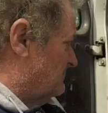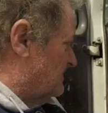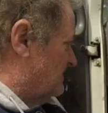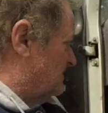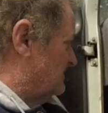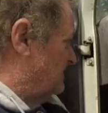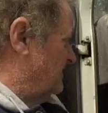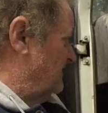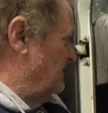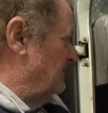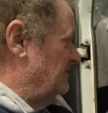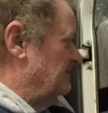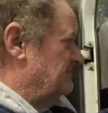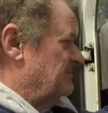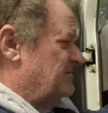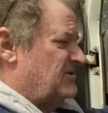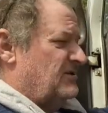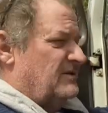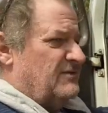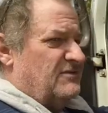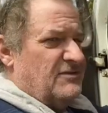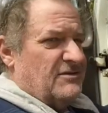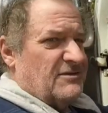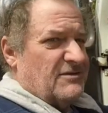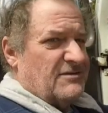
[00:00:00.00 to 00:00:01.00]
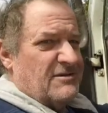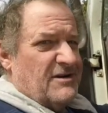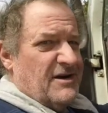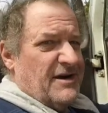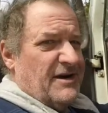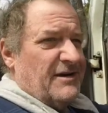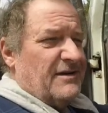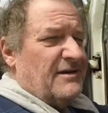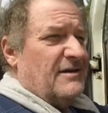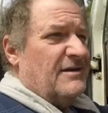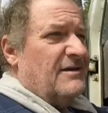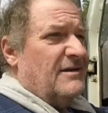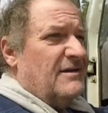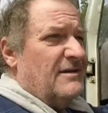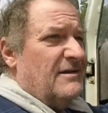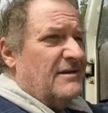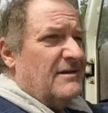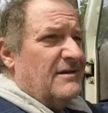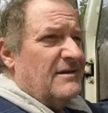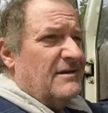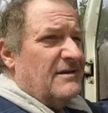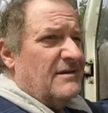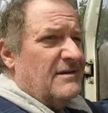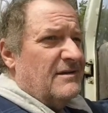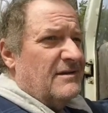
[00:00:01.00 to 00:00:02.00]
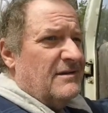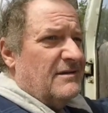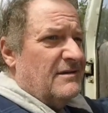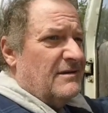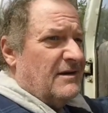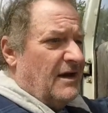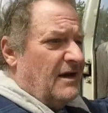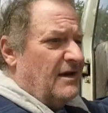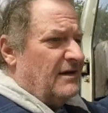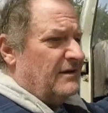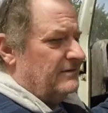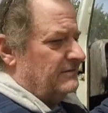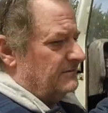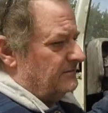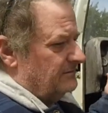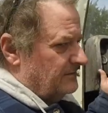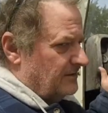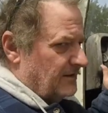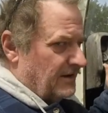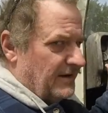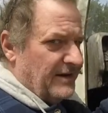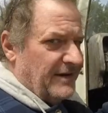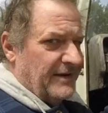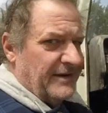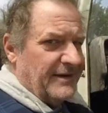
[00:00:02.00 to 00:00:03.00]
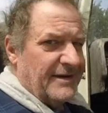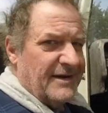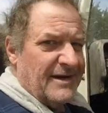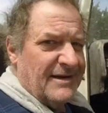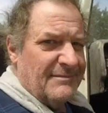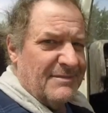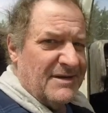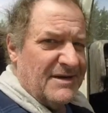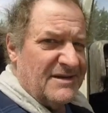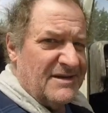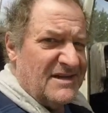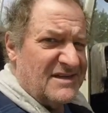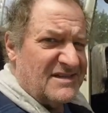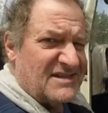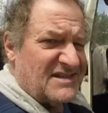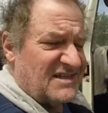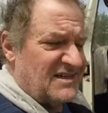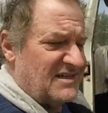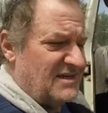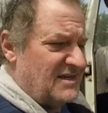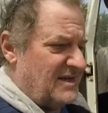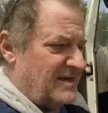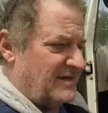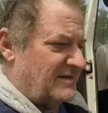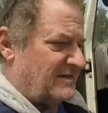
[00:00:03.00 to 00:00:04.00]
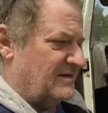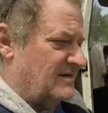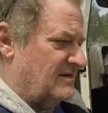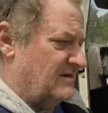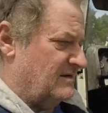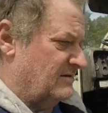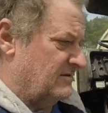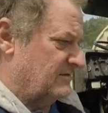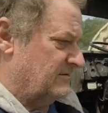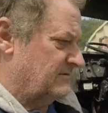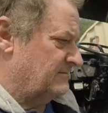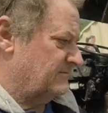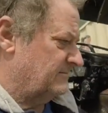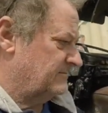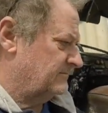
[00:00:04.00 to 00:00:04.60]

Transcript: been sitting. Let me see if she'll crank. But I ain't got my disconnect on.